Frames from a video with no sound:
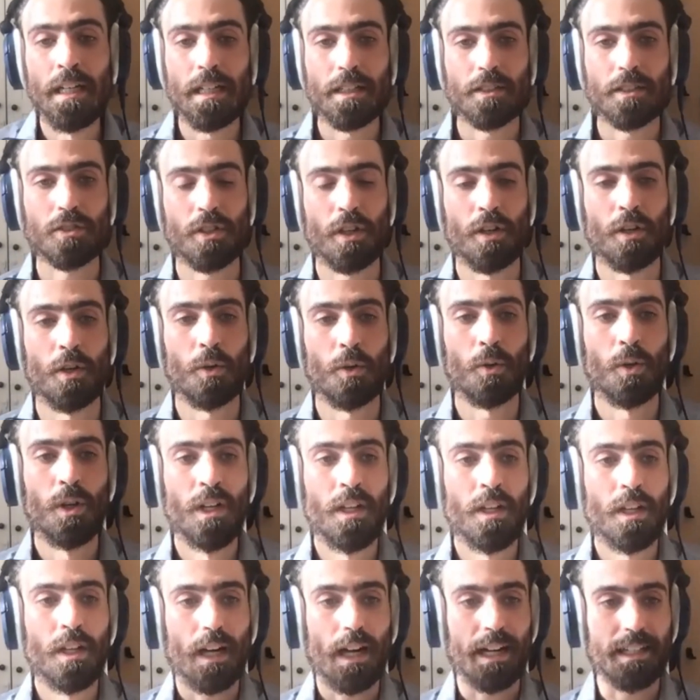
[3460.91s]
So
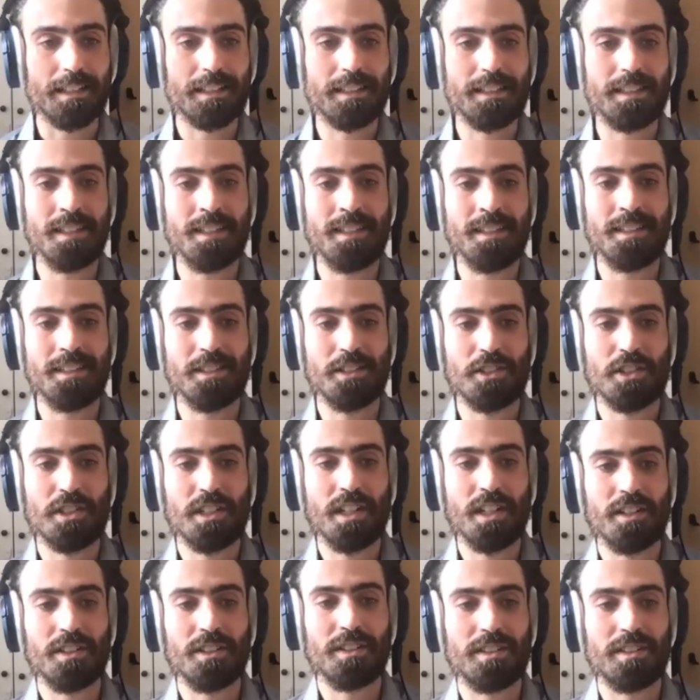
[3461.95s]
I didn't
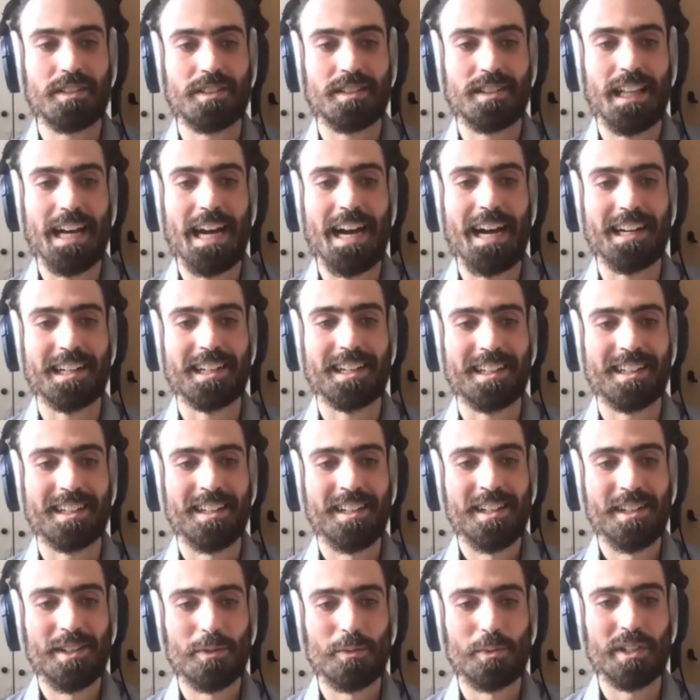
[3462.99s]
share the Slack
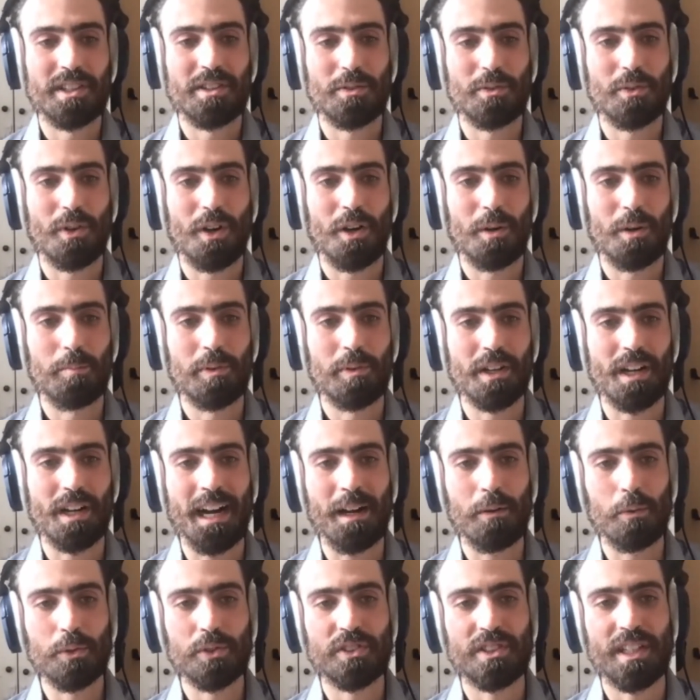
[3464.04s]
with you all, but
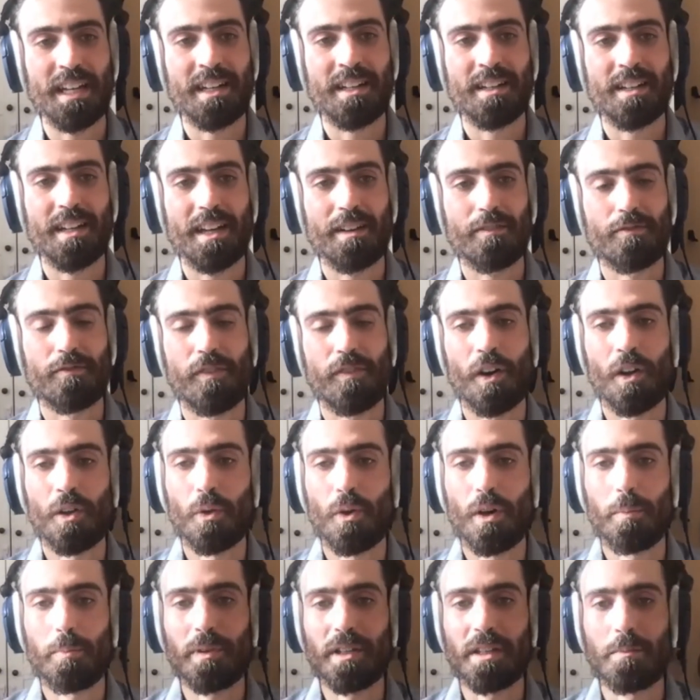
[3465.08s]
I will send a
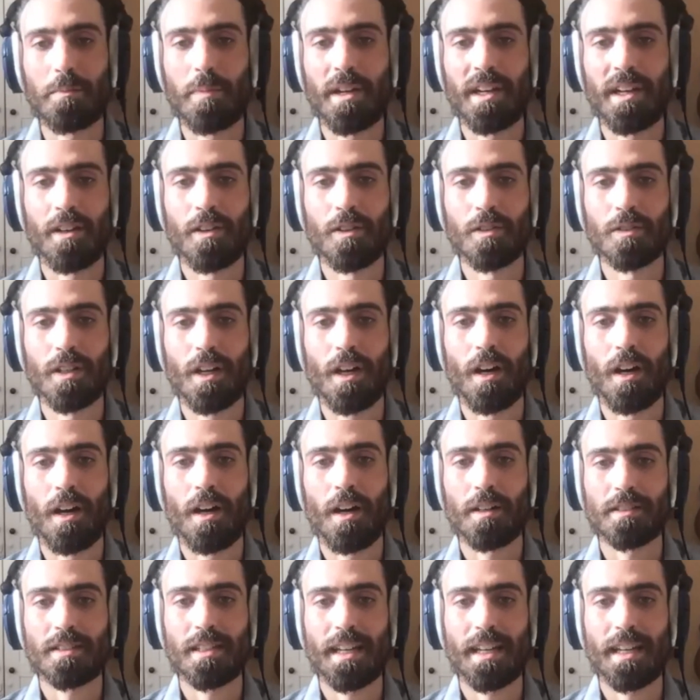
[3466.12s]
follow up email uh,